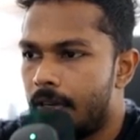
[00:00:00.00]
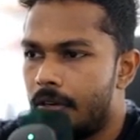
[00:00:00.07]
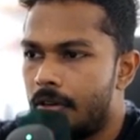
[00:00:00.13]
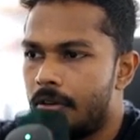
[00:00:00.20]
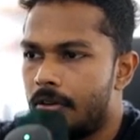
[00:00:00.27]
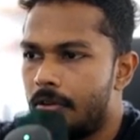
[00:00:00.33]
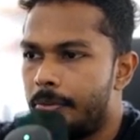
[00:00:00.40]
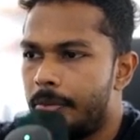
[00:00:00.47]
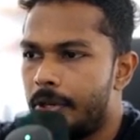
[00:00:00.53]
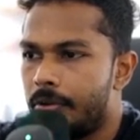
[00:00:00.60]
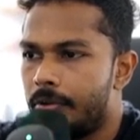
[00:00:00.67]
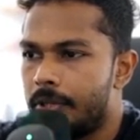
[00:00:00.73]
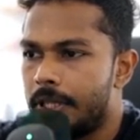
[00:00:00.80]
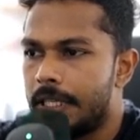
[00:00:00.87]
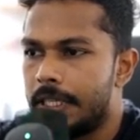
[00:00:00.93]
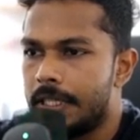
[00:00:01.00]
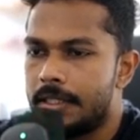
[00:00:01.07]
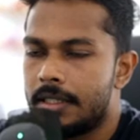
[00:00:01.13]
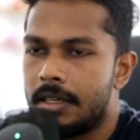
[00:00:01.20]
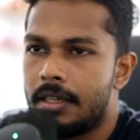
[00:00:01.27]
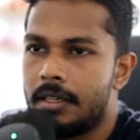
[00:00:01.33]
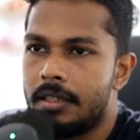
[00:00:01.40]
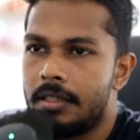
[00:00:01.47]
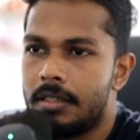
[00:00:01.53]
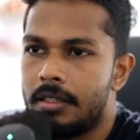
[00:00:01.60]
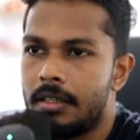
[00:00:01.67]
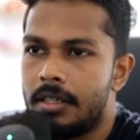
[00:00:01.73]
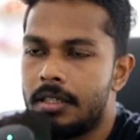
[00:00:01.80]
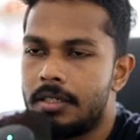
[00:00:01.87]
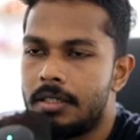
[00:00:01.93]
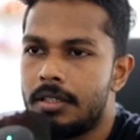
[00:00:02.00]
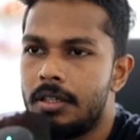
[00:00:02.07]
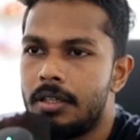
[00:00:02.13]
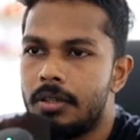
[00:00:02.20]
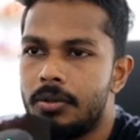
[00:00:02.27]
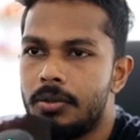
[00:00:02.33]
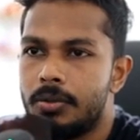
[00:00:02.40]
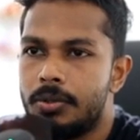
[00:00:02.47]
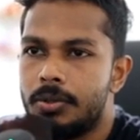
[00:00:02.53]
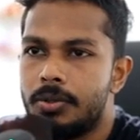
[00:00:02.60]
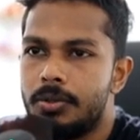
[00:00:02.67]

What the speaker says: copy all this and let's go